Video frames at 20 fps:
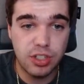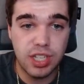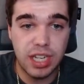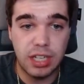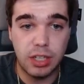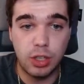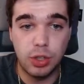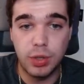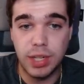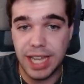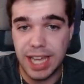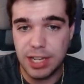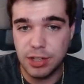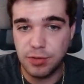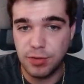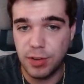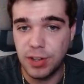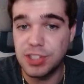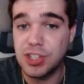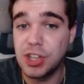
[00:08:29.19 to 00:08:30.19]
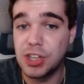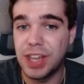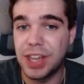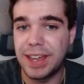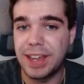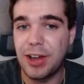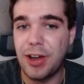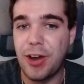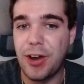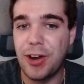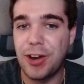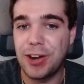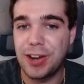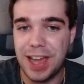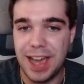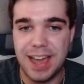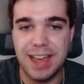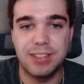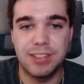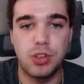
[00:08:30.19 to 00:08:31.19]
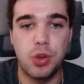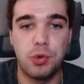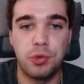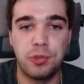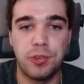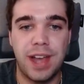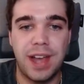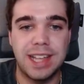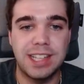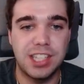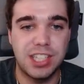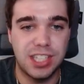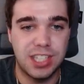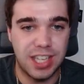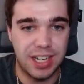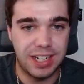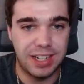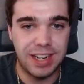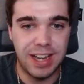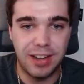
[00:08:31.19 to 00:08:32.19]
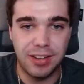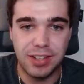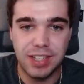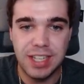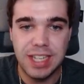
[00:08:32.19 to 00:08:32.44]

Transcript: including hedge funds like our guys over at Citadel.